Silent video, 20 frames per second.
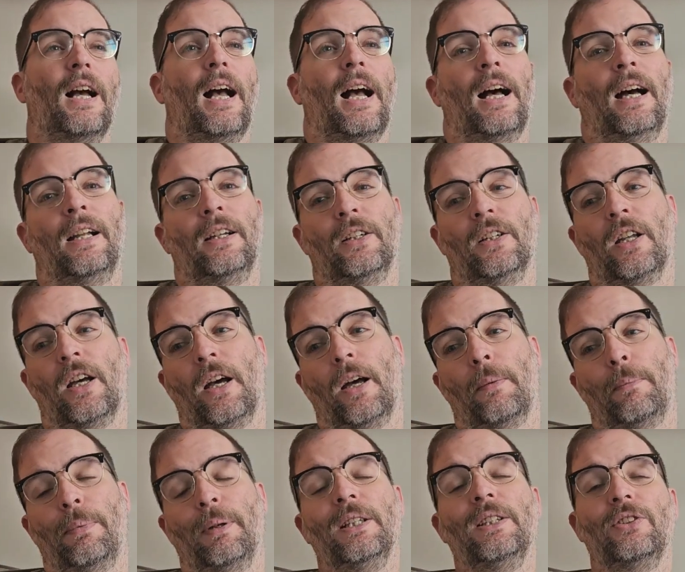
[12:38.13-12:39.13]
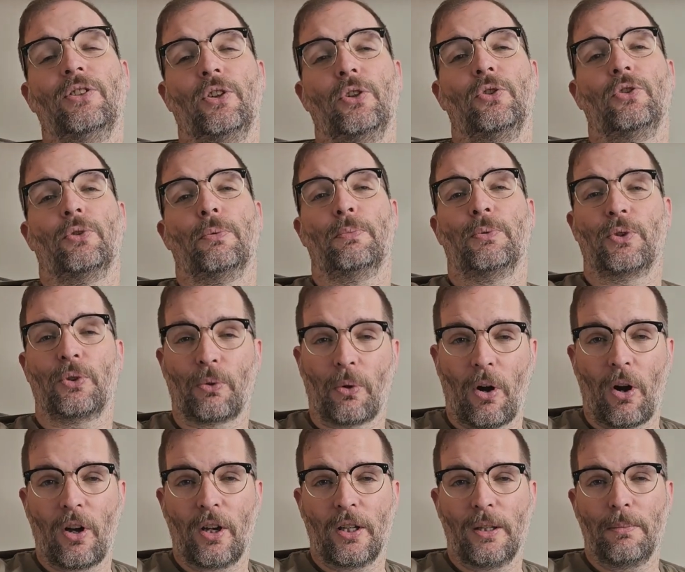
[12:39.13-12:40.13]
And uh, please do
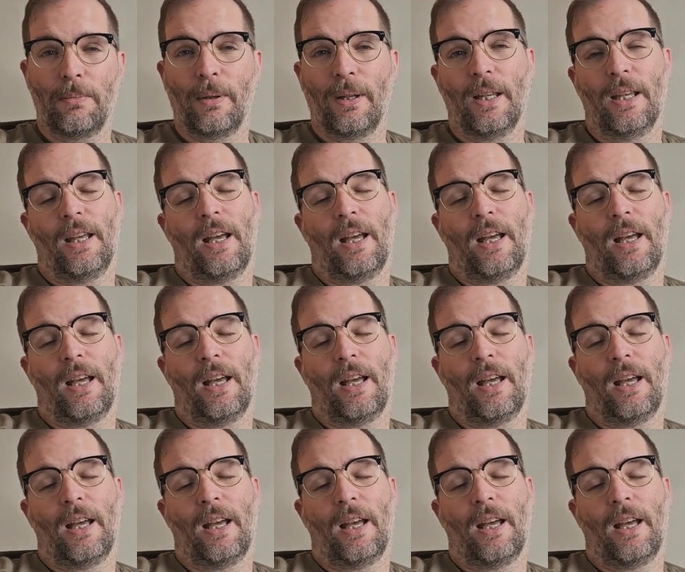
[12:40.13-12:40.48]
subscribe.